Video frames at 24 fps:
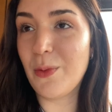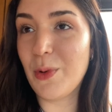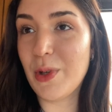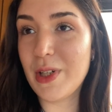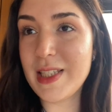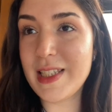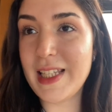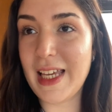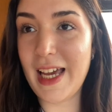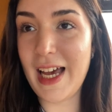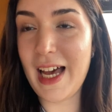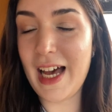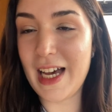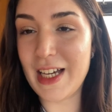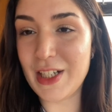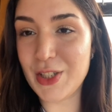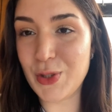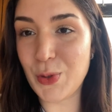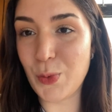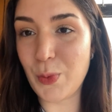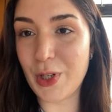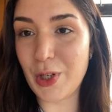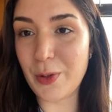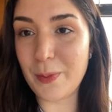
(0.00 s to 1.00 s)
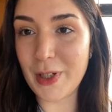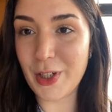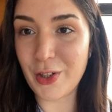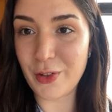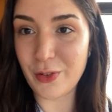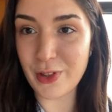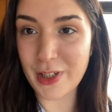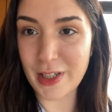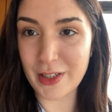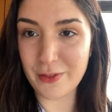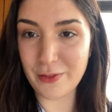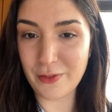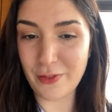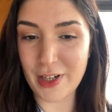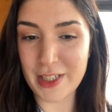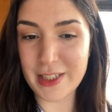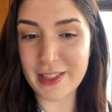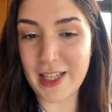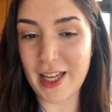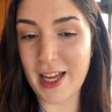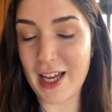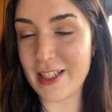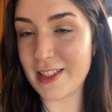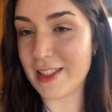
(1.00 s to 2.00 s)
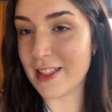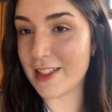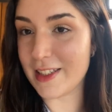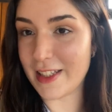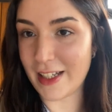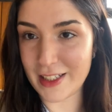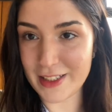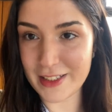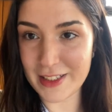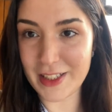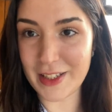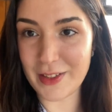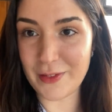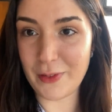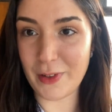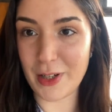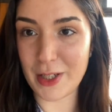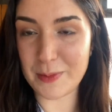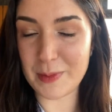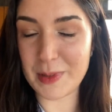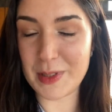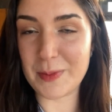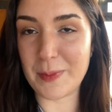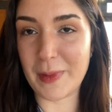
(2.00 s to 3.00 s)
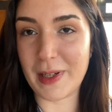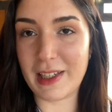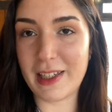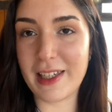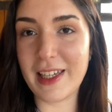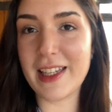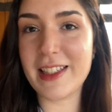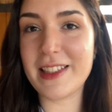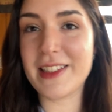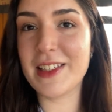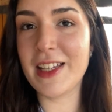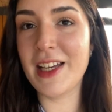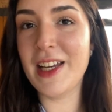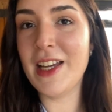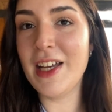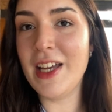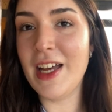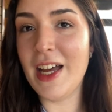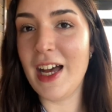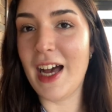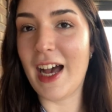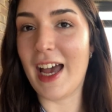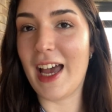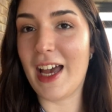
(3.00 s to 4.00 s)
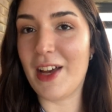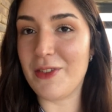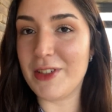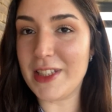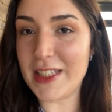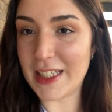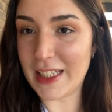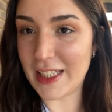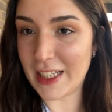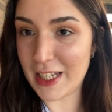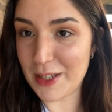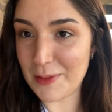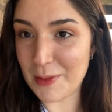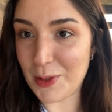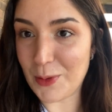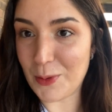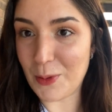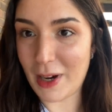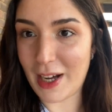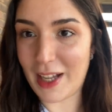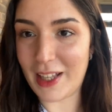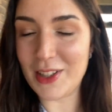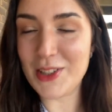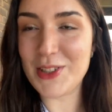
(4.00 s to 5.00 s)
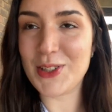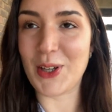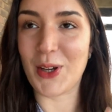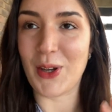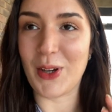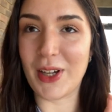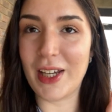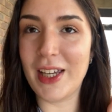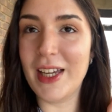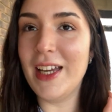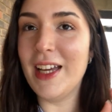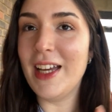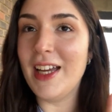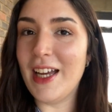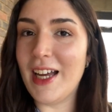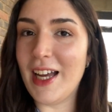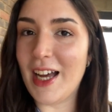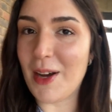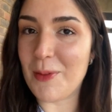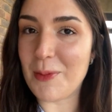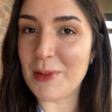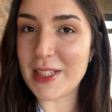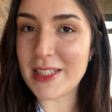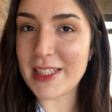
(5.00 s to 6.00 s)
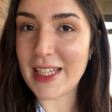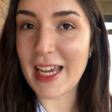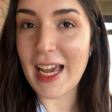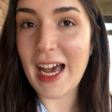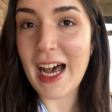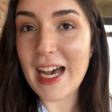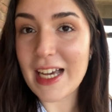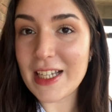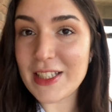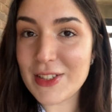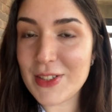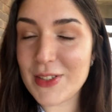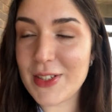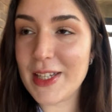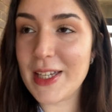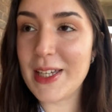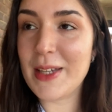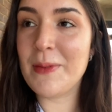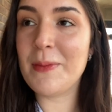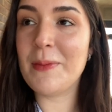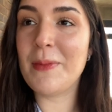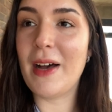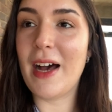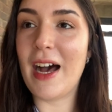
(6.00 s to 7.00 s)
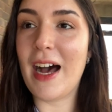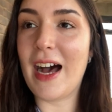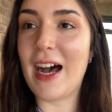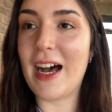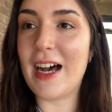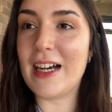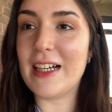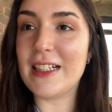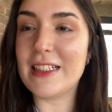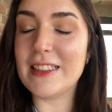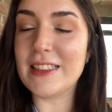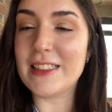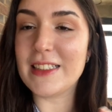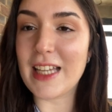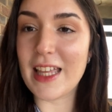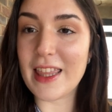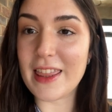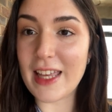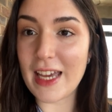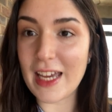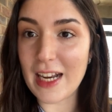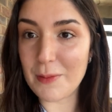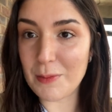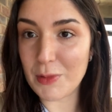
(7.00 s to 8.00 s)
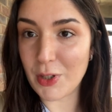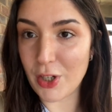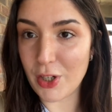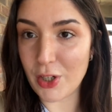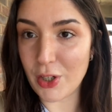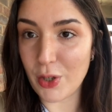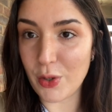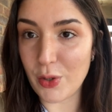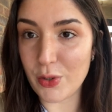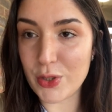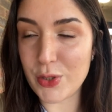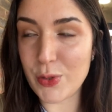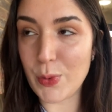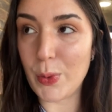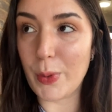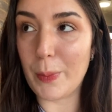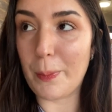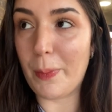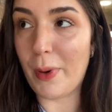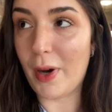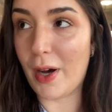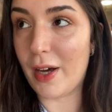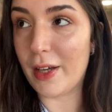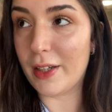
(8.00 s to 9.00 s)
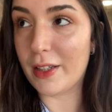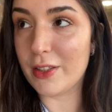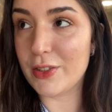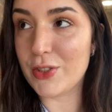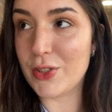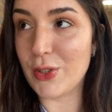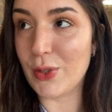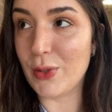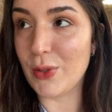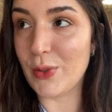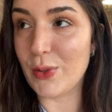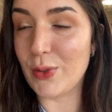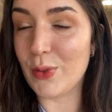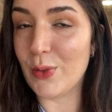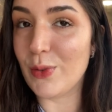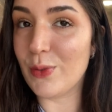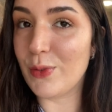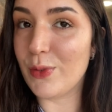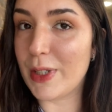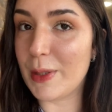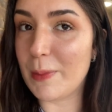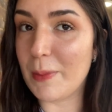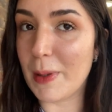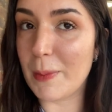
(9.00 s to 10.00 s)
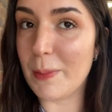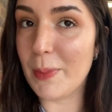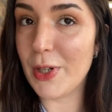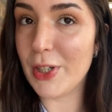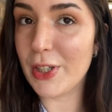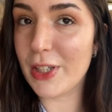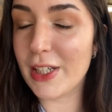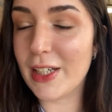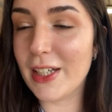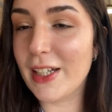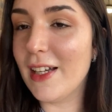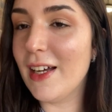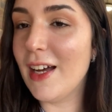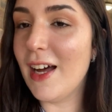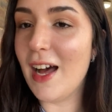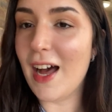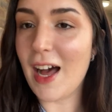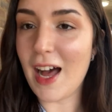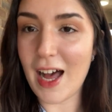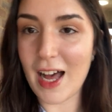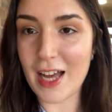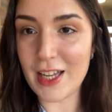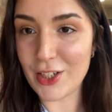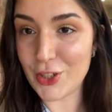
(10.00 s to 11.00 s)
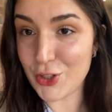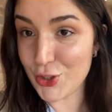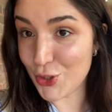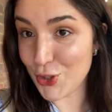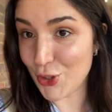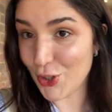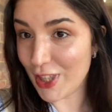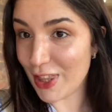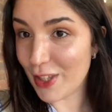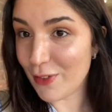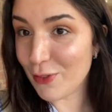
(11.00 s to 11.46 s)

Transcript: want to say hi to one of my Korean friends that has a stand in the farmer's market. I haven't seen him in a while, so I'm going to say hi to him, and then I'm going to go to a park to read my book and enjoy the